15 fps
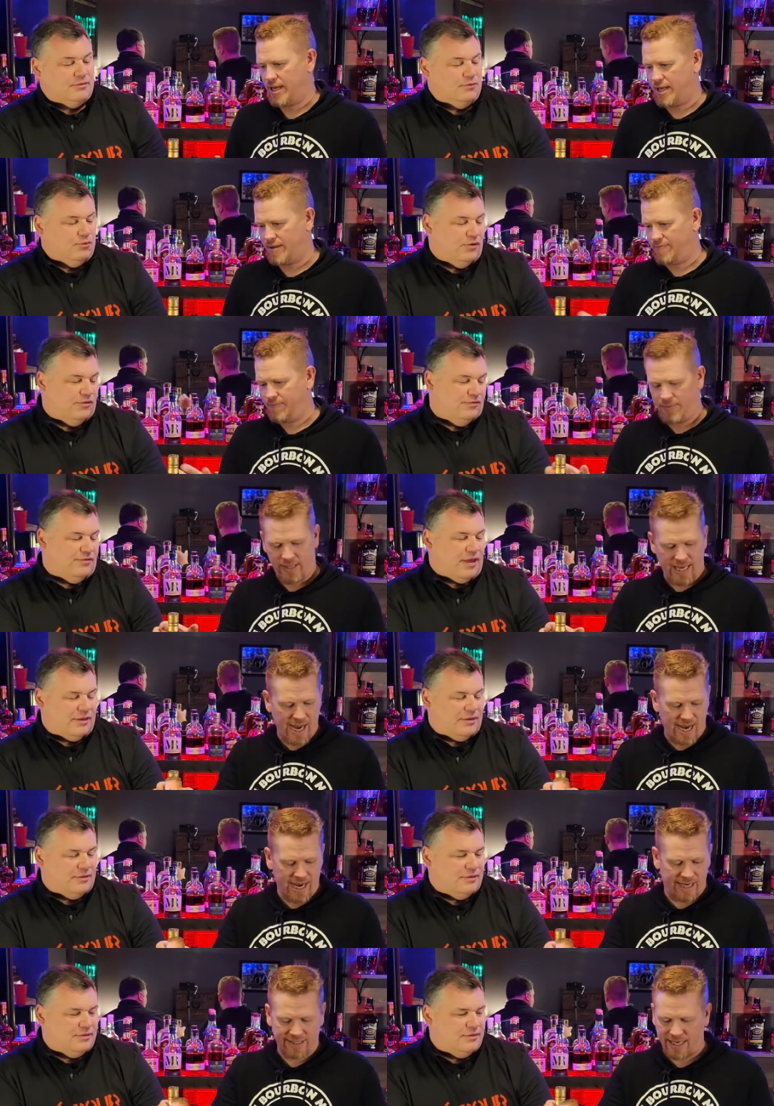Speaker 1: We've
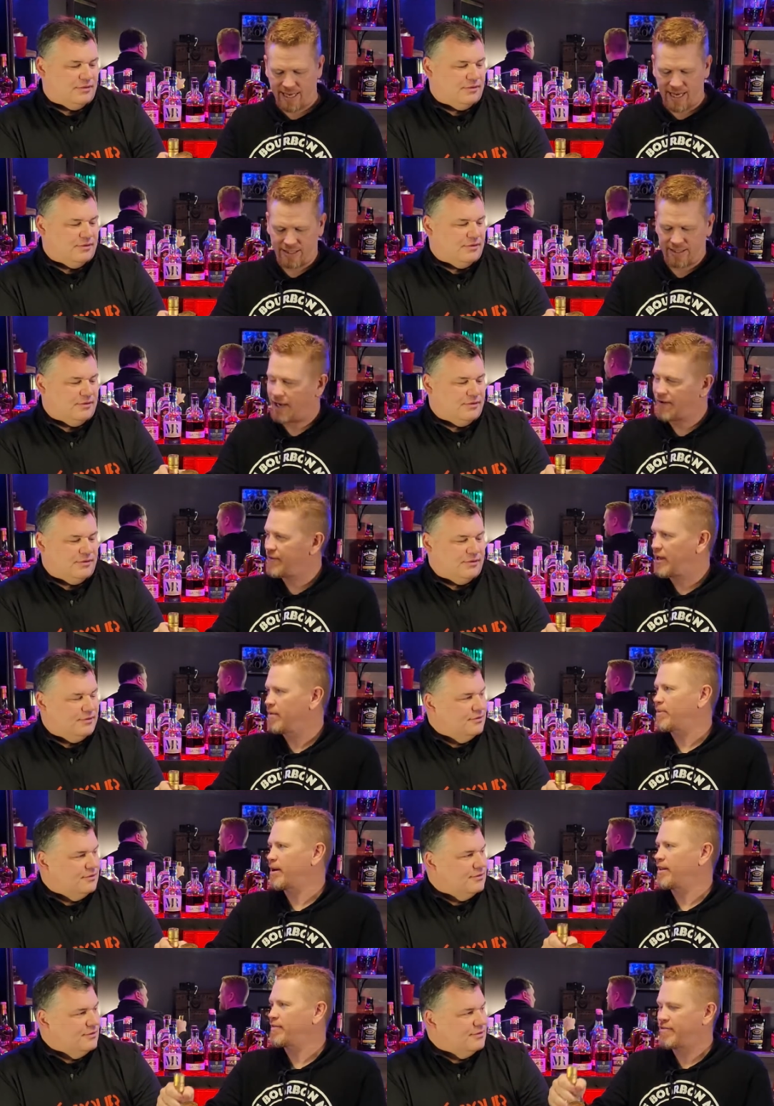yeah, as, as
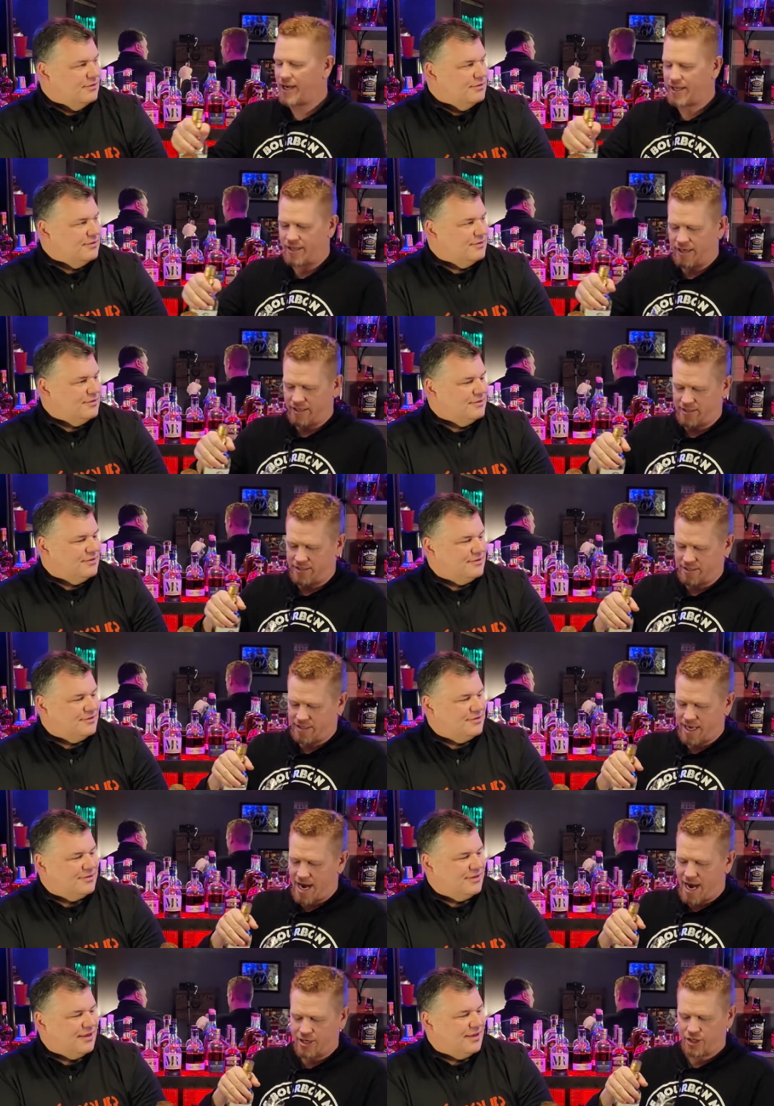evident by the fact that it's
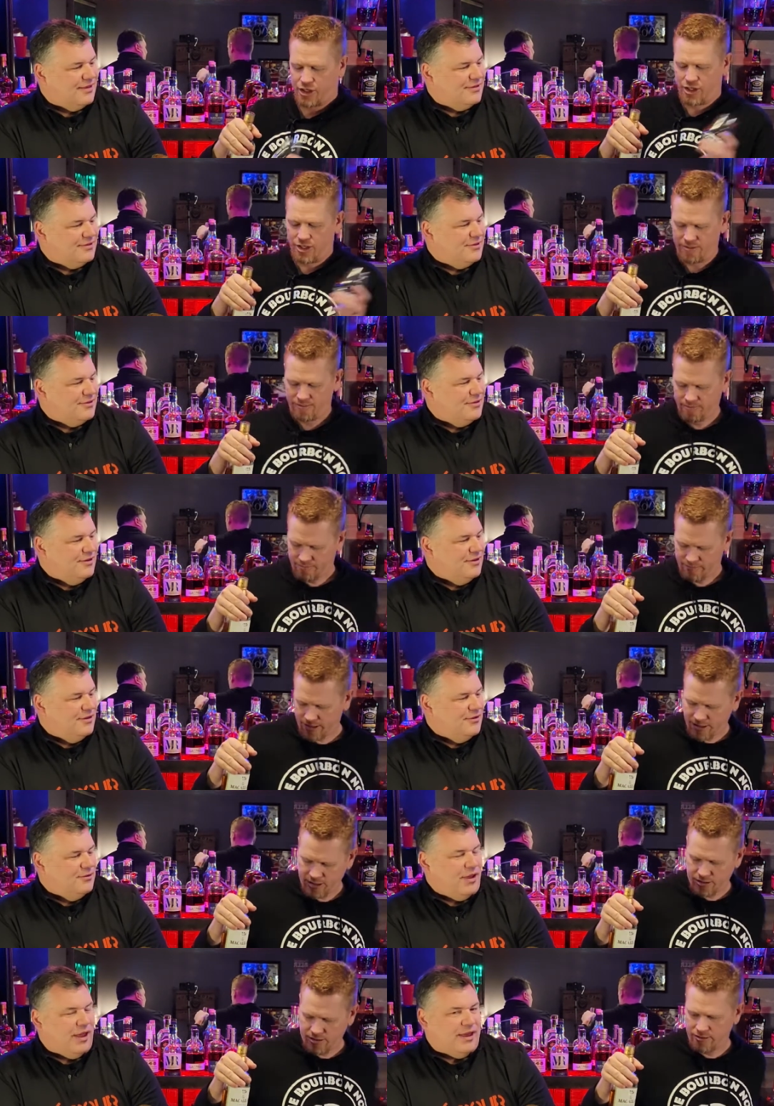Scotch.
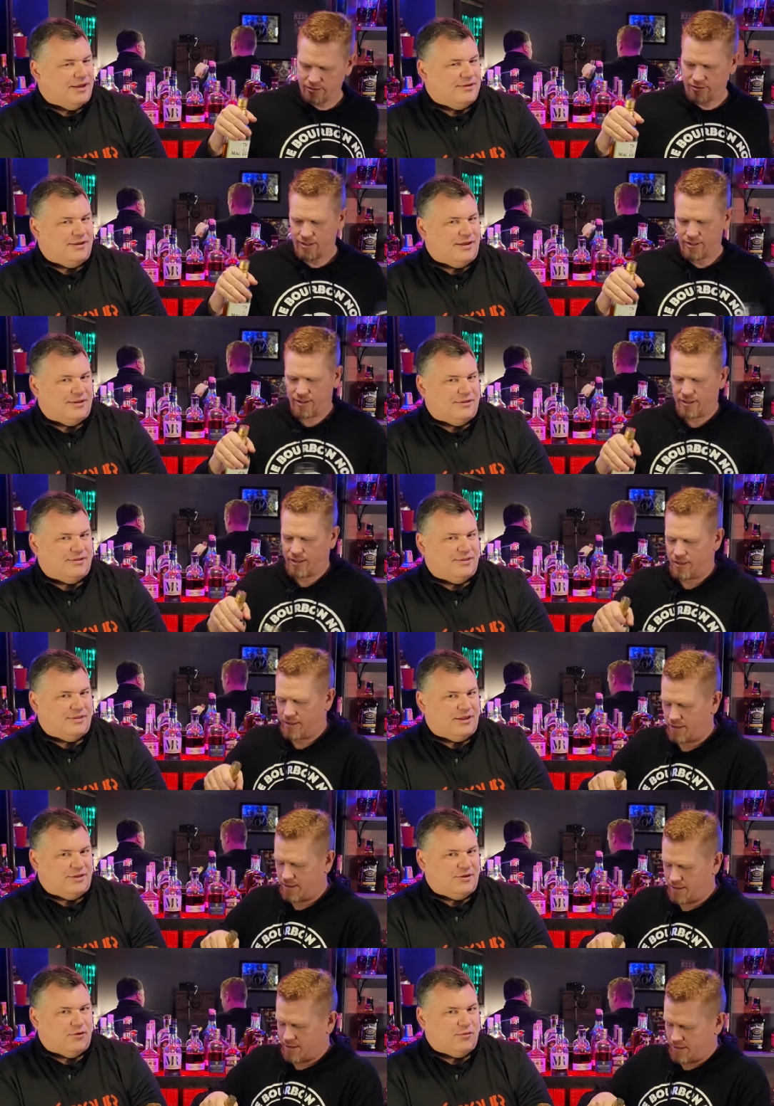Sure and and
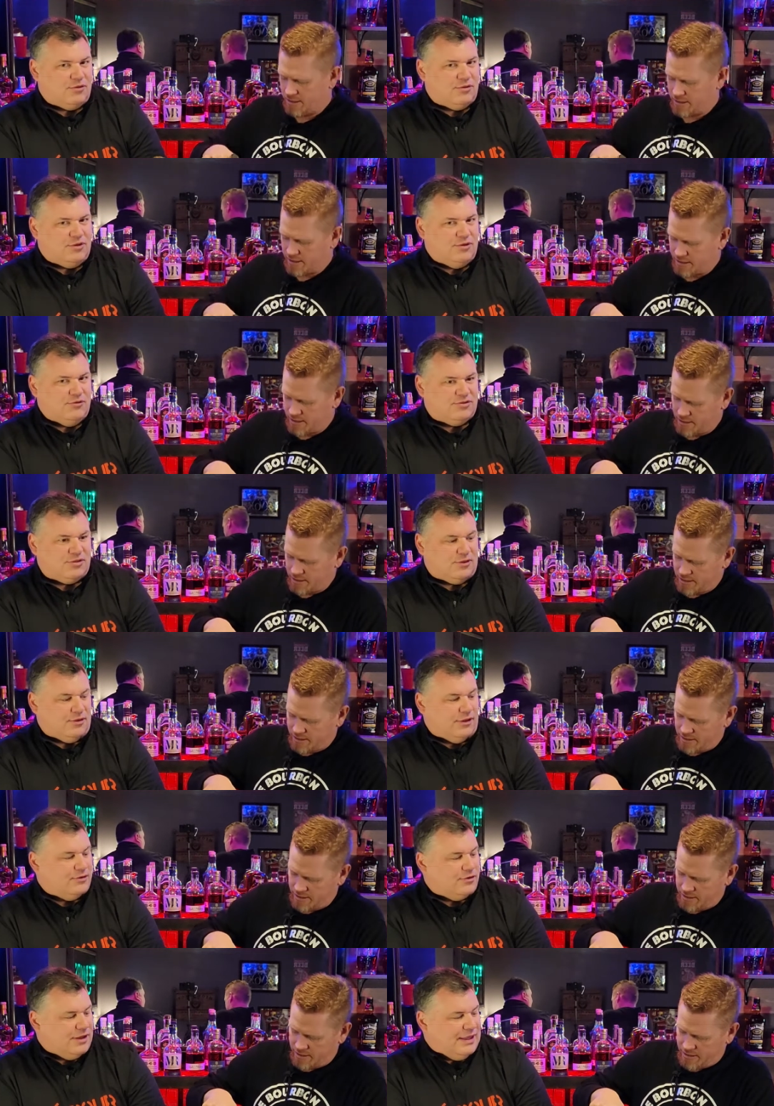they
Speaker 2: don't use the
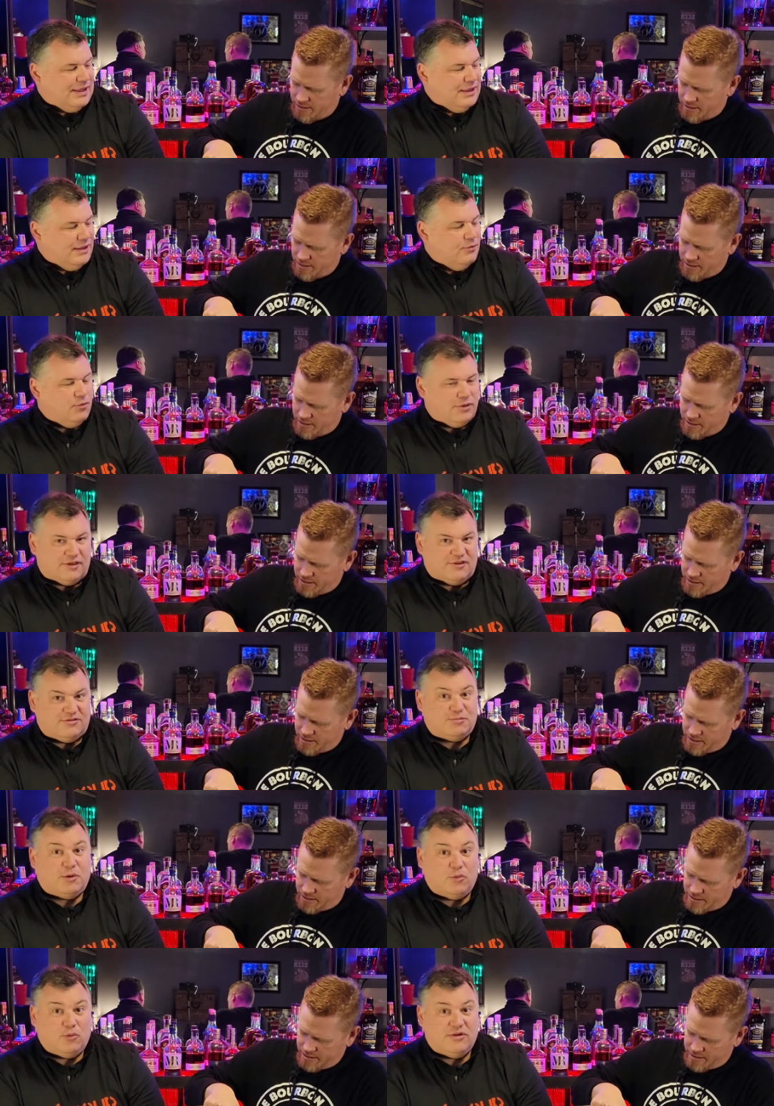letter E when they
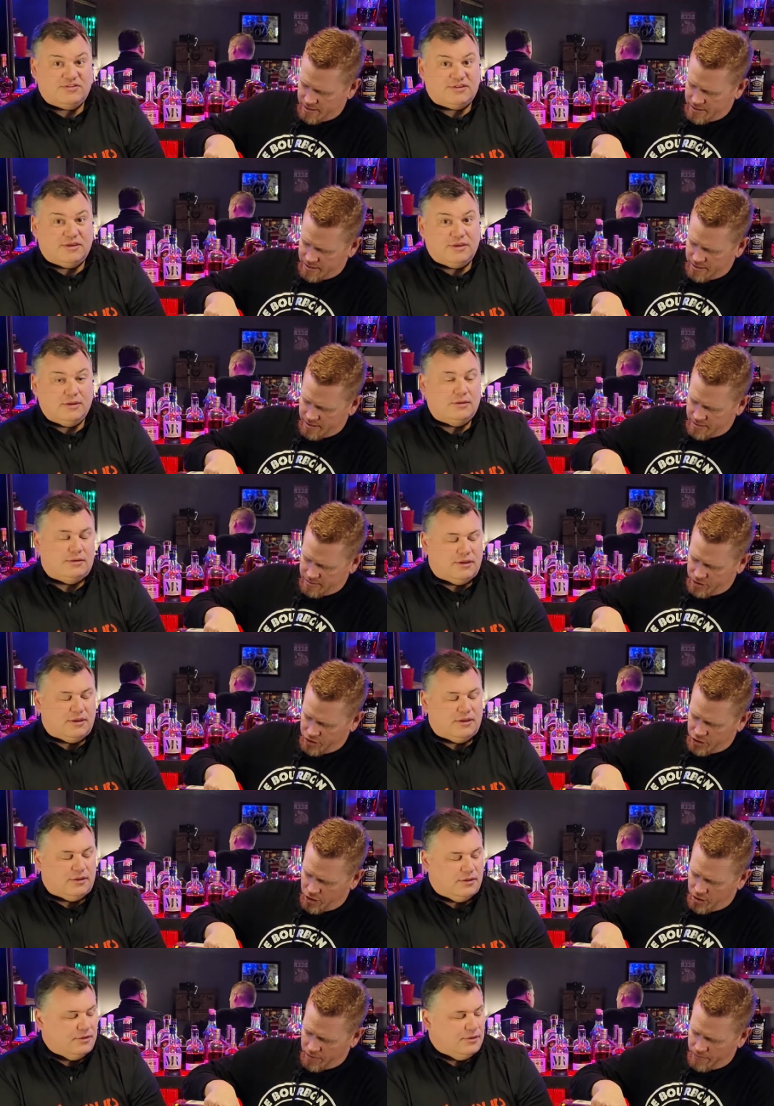spell whiskey.
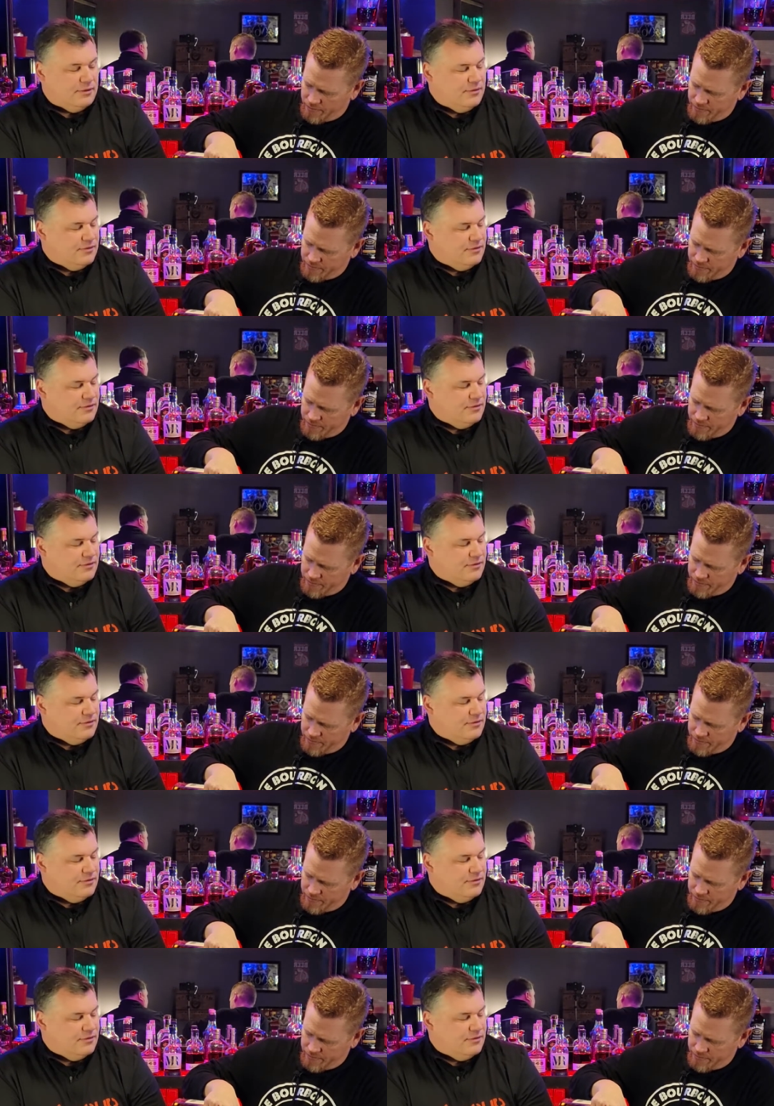Sure.